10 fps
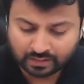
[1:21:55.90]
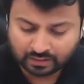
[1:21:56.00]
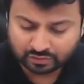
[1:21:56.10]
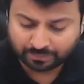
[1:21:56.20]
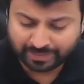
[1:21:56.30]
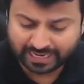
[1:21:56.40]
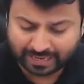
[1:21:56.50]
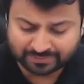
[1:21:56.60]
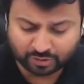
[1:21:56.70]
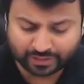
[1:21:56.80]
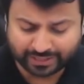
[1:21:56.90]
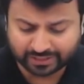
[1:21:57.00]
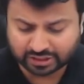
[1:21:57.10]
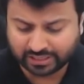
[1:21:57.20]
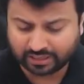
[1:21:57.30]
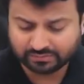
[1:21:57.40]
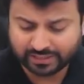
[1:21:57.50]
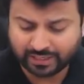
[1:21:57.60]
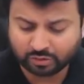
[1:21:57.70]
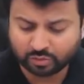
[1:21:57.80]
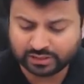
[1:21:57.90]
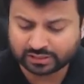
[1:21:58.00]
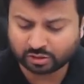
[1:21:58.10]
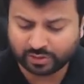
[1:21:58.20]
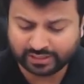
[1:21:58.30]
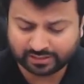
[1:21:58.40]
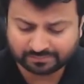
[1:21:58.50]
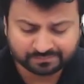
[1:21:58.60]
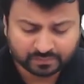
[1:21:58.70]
So pay absolute attention now. There are 2 years over here.